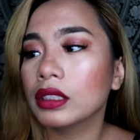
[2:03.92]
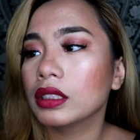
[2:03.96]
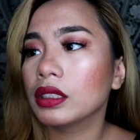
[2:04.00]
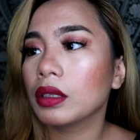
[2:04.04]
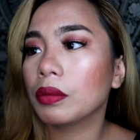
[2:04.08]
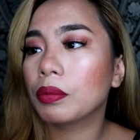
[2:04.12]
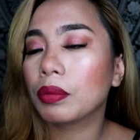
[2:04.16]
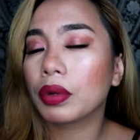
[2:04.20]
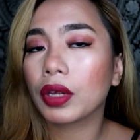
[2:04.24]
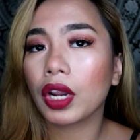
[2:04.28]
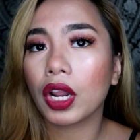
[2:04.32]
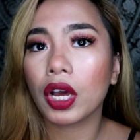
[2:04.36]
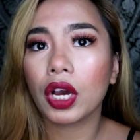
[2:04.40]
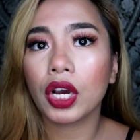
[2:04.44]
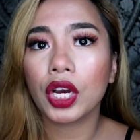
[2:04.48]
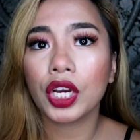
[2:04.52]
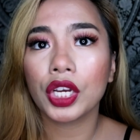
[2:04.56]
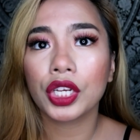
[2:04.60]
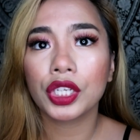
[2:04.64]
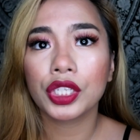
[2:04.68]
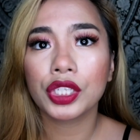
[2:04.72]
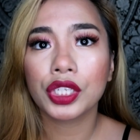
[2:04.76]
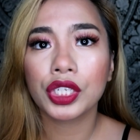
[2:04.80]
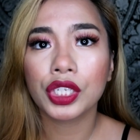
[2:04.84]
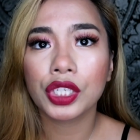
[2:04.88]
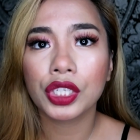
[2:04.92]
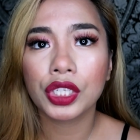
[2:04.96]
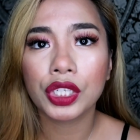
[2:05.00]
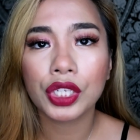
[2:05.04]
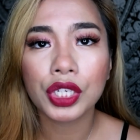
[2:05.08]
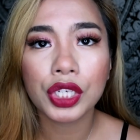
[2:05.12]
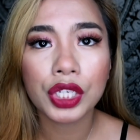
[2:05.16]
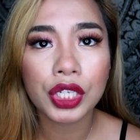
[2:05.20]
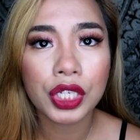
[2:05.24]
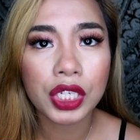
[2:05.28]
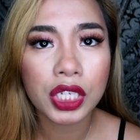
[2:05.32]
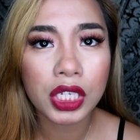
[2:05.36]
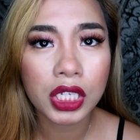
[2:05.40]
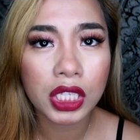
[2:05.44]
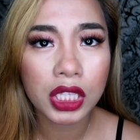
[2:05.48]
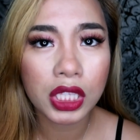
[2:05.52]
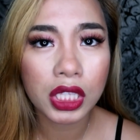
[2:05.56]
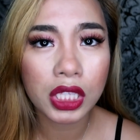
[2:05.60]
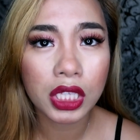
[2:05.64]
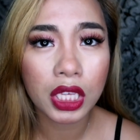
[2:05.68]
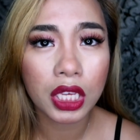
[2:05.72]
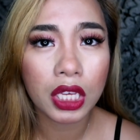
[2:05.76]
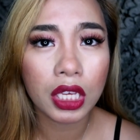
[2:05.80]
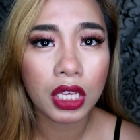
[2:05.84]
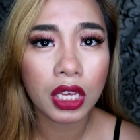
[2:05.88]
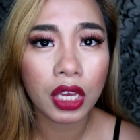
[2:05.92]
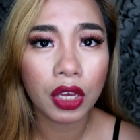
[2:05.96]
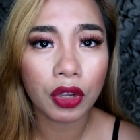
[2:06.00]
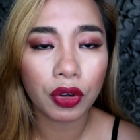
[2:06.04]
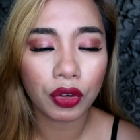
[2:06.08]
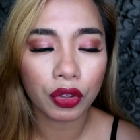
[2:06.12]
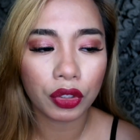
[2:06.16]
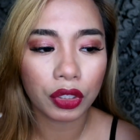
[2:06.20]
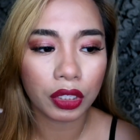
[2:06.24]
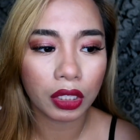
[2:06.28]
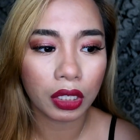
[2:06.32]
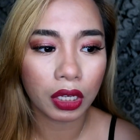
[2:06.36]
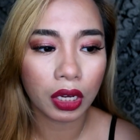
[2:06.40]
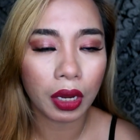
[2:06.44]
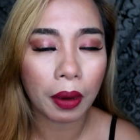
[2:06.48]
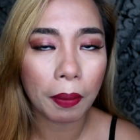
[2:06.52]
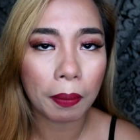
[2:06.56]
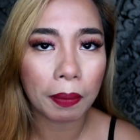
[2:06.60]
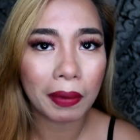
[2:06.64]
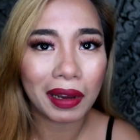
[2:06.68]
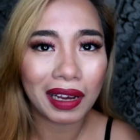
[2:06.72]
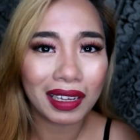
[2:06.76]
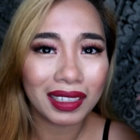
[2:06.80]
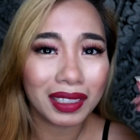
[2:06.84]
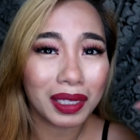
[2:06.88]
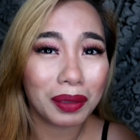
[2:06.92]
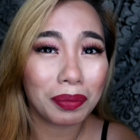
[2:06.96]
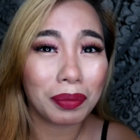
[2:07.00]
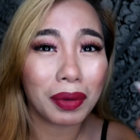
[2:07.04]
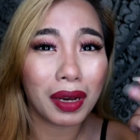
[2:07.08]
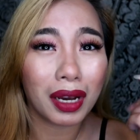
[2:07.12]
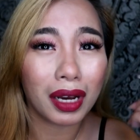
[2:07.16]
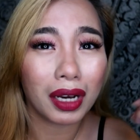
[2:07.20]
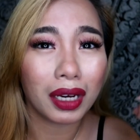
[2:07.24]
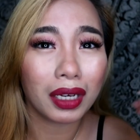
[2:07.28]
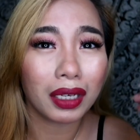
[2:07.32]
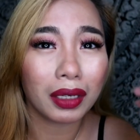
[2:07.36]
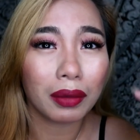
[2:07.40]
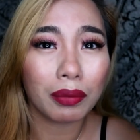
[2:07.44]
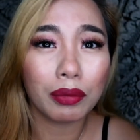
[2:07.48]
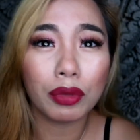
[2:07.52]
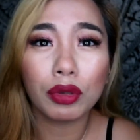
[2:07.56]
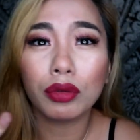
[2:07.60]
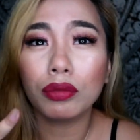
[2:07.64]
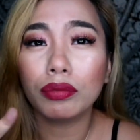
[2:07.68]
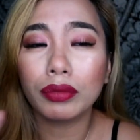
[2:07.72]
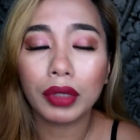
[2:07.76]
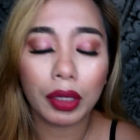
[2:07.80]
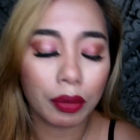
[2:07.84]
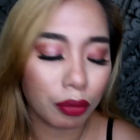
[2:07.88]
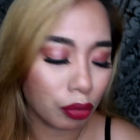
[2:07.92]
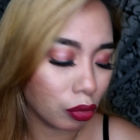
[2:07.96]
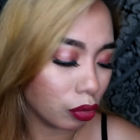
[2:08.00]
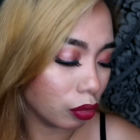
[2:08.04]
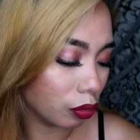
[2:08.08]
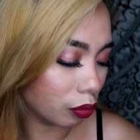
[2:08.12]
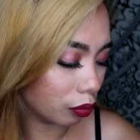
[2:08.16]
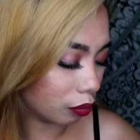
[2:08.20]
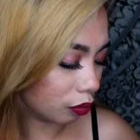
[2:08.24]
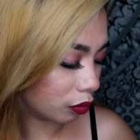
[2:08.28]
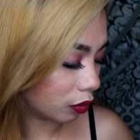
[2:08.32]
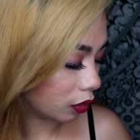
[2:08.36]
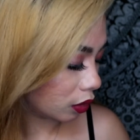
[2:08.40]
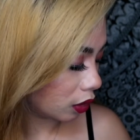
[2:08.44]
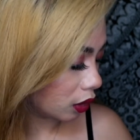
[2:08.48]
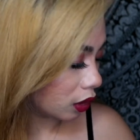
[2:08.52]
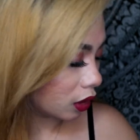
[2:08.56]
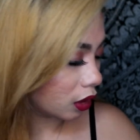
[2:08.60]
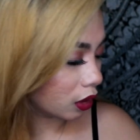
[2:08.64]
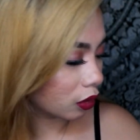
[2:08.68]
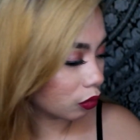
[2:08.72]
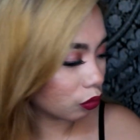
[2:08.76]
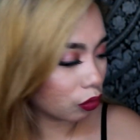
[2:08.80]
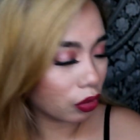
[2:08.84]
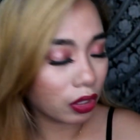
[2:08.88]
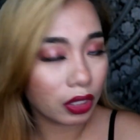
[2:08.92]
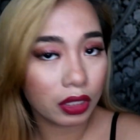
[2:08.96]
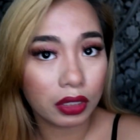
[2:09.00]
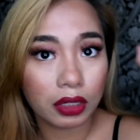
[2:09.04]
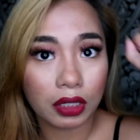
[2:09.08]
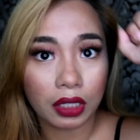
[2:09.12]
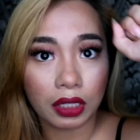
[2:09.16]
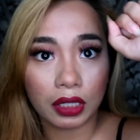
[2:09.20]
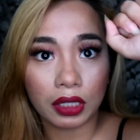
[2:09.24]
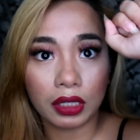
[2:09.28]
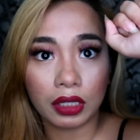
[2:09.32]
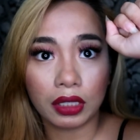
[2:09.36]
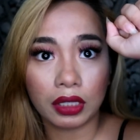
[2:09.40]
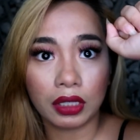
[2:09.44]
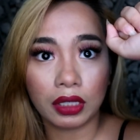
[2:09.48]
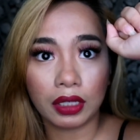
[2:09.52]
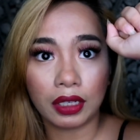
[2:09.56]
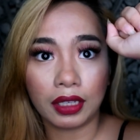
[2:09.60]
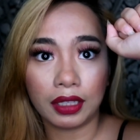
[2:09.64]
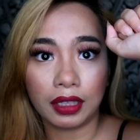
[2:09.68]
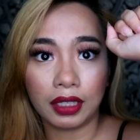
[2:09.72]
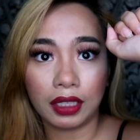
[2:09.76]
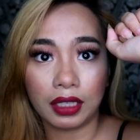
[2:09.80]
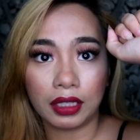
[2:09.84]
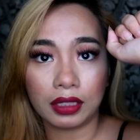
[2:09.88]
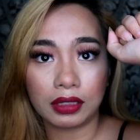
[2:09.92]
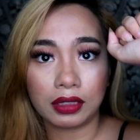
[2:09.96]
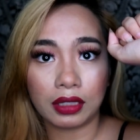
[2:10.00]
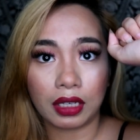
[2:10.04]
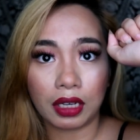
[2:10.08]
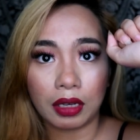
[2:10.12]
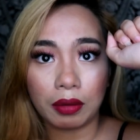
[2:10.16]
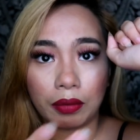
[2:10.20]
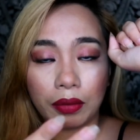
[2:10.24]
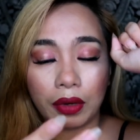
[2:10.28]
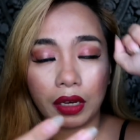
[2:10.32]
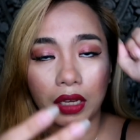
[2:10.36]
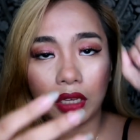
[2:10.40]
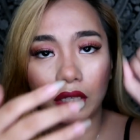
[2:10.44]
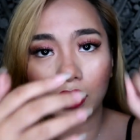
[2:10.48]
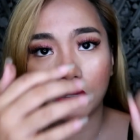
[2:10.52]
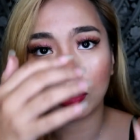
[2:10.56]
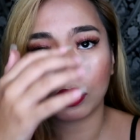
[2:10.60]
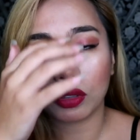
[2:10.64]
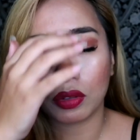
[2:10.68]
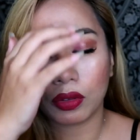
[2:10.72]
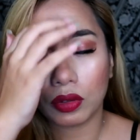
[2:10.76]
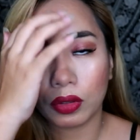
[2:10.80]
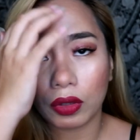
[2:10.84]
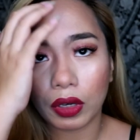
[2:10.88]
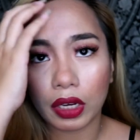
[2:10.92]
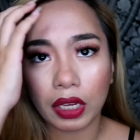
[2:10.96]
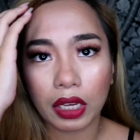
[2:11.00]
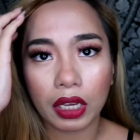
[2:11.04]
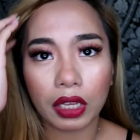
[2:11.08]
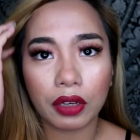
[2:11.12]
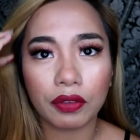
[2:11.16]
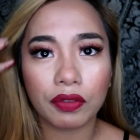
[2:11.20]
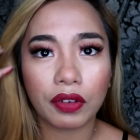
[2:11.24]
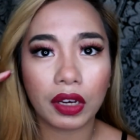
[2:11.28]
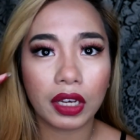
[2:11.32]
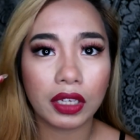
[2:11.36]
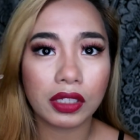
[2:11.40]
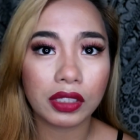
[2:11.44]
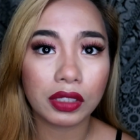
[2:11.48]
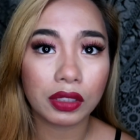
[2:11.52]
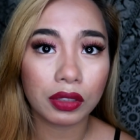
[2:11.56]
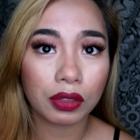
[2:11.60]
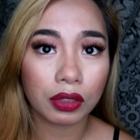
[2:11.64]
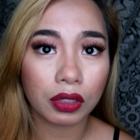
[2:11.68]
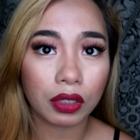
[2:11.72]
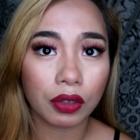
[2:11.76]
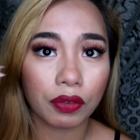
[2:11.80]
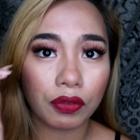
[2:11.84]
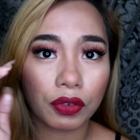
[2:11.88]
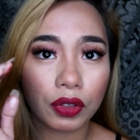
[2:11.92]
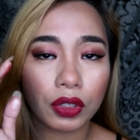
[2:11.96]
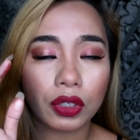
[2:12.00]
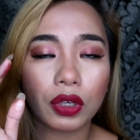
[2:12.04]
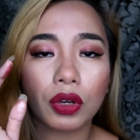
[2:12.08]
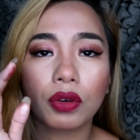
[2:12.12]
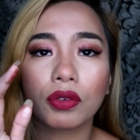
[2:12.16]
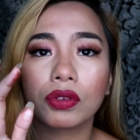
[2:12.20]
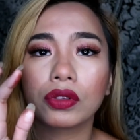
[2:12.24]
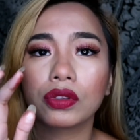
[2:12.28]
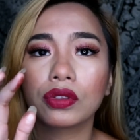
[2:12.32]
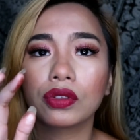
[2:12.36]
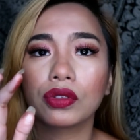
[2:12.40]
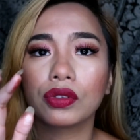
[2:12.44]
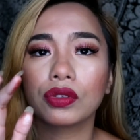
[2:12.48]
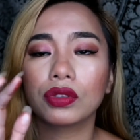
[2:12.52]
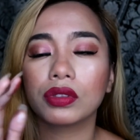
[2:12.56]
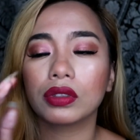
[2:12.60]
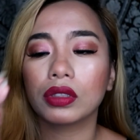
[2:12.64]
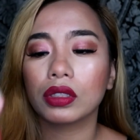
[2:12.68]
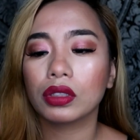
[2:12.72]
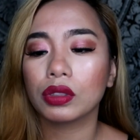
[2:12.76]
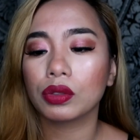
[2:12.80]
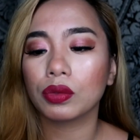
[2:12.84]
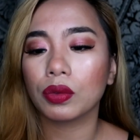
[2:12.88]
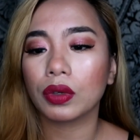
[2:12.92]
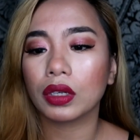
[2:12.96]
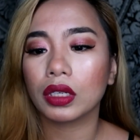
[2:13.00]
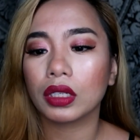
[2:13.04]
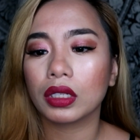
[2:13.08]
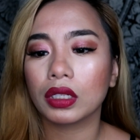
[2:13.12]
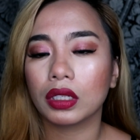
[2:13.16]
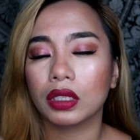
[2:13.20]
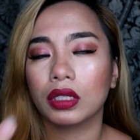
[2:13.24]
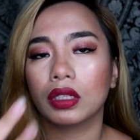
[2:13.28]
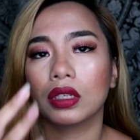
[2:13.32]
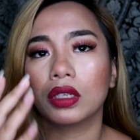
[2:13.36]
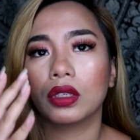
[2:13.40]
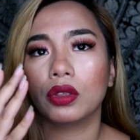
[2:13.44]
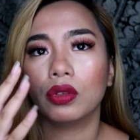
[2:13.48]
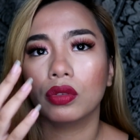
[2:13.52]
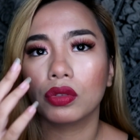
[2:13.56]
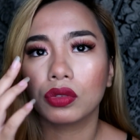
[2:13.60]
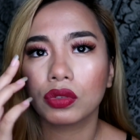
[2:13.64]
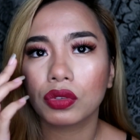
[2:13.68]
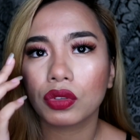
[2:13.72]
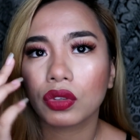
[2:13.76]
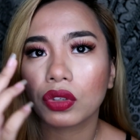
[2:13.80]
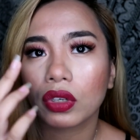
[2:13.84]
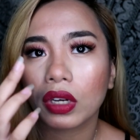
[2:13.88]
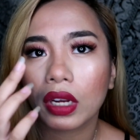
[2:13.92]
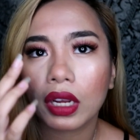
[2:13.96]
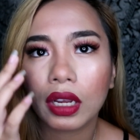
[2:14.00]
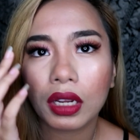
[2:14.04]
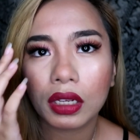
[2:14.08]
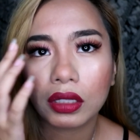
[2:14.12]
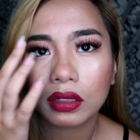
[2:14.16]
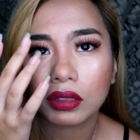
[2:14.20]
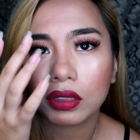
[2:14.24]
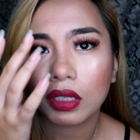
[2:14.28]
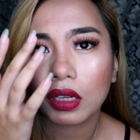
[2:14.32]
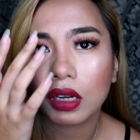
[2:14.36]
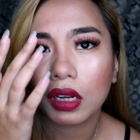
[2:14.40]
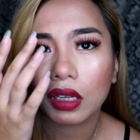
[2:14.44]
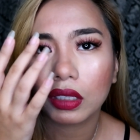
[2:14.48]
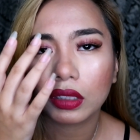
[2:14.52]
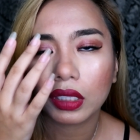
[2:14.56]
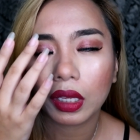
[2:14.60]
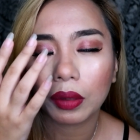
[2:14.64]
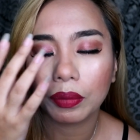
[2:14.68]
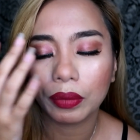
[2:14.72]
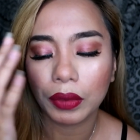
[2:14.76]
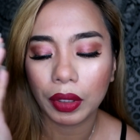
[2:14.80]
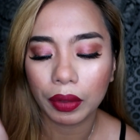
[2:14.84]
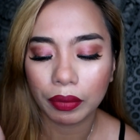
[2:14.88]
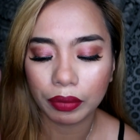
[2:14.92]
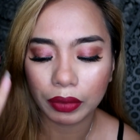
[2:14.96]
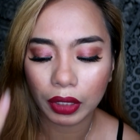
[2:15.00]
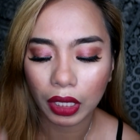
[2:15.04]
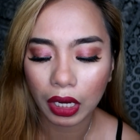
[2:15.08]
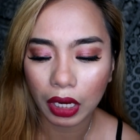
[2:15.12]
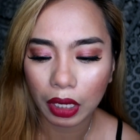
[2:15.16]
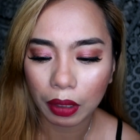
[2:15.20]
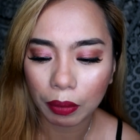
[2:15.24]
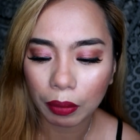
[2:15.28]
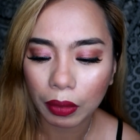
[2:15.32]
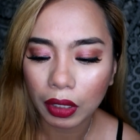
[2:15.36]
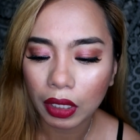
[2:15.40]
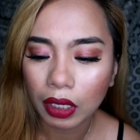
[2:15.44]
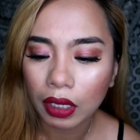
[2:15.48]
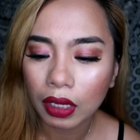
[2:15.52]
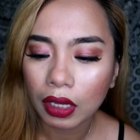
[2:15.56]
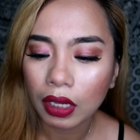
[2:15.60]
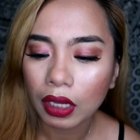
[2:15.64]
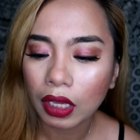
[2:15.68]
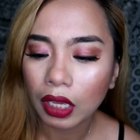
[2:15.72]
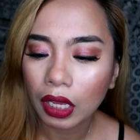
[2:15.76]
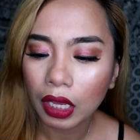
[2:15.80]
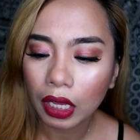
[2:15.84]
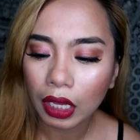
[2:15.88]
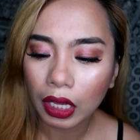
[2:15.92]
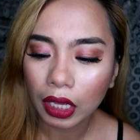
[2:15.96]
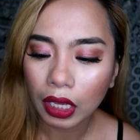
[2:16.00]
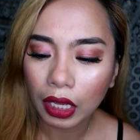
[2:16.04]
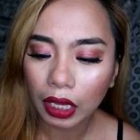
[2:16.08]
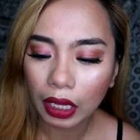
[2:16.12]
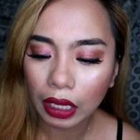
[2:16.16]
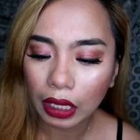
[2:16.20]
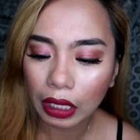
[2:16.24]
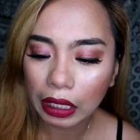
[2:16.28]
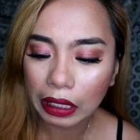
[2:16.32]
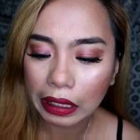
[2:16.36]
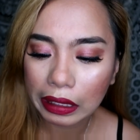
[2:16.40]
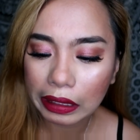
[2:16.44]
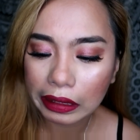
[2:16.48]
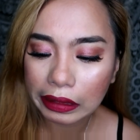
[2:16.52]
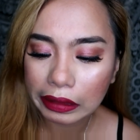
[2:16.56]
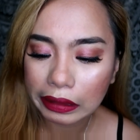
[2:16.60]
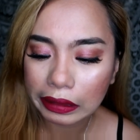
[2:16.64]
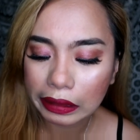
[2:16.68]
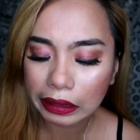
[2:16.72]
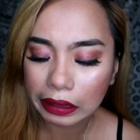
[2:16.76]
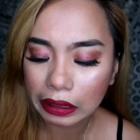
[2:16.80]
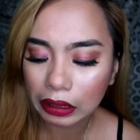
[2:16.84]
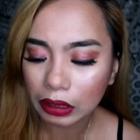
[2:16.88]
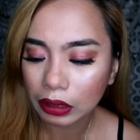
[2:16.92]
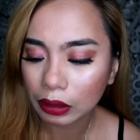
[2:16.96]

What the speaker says: sa brush, hindi ganun ka pack na pack, boom na boom, tulad ng ganyan sa kamay. So, I advise if you're going to use this one, use your hands na lang, dab dab dab. And,